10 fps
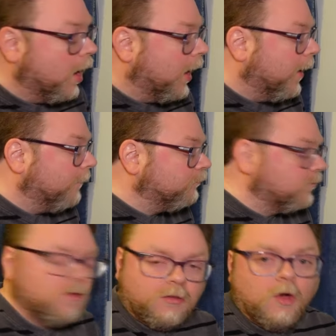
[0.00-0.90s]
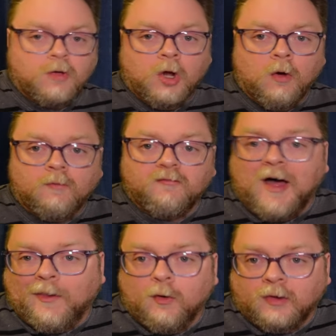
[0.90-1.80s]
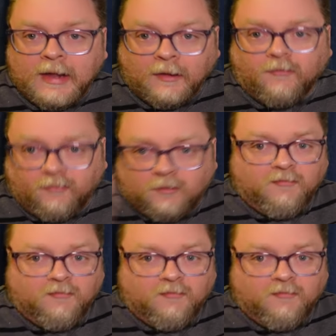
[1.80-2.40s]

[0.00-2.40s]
Um, so, you know, follow links